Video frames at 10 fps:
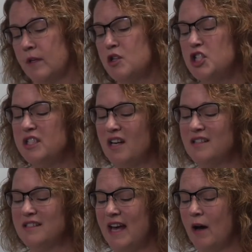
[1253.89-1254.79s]
She
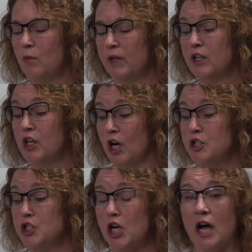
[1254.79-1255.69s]
does that when
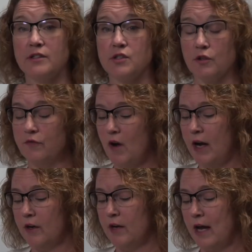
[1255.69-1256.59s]
gunshots are
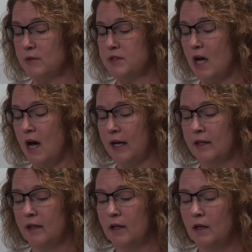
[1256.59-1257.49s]
fired outside,
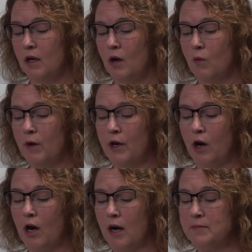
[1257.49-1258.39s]
when
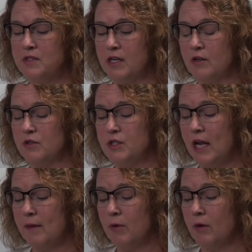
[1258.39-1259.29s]
our upstairs
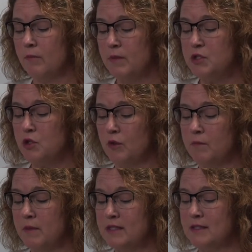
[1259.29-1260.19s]
neighbor, Mr.
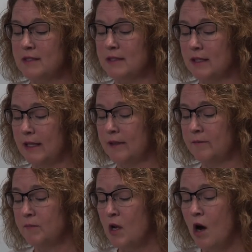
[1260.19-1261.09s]
and Mrs. Lynn,
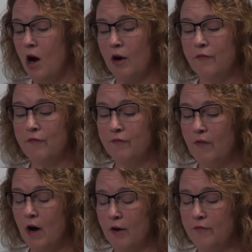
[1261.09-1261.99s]
are
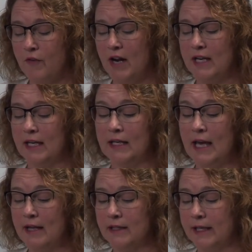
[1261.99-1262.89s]
are fighting,
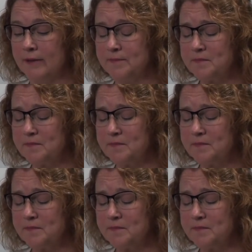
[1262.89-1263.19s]
yelling.